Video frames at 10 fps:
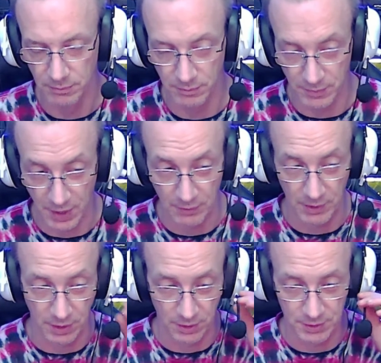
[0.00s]
Definitely
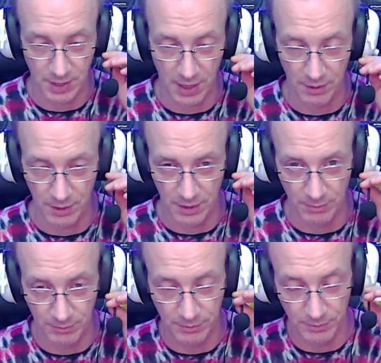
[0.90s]
good sound.
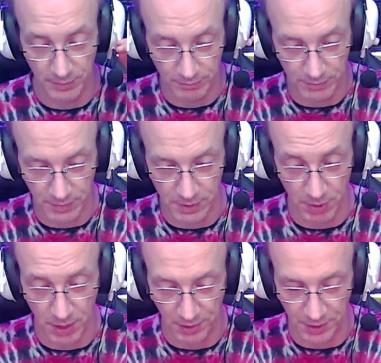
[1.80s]
It's
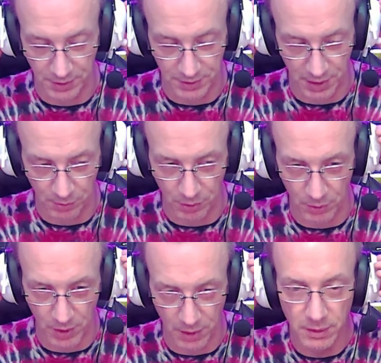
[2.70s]
blocking out the sound pretty well.